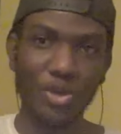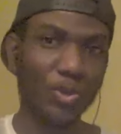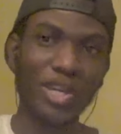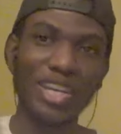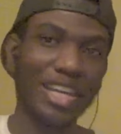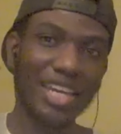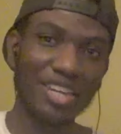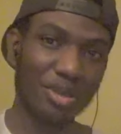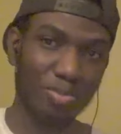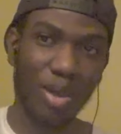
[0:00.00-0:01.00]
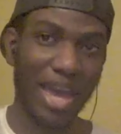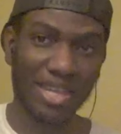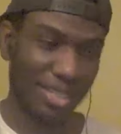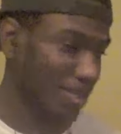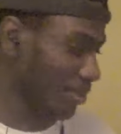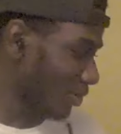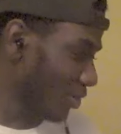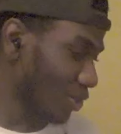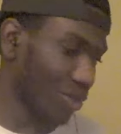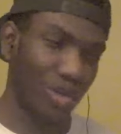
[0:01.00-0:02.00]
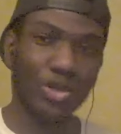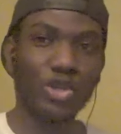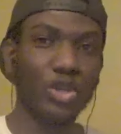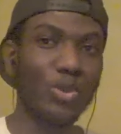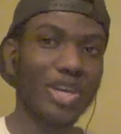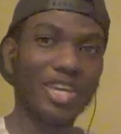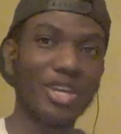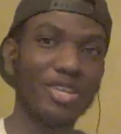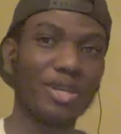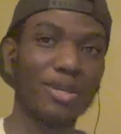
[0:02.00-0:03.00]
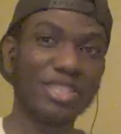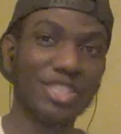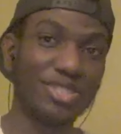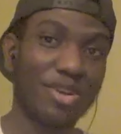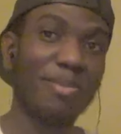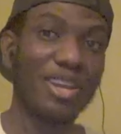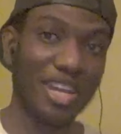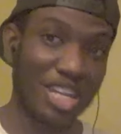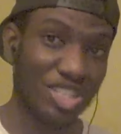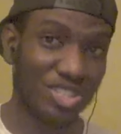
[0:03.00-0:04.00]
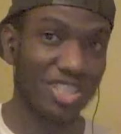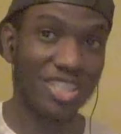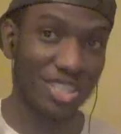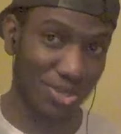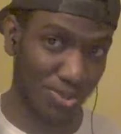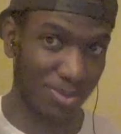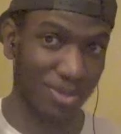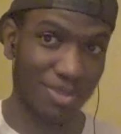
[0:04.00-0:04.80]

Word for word: you can hear the pattern. You hear the determination in this one.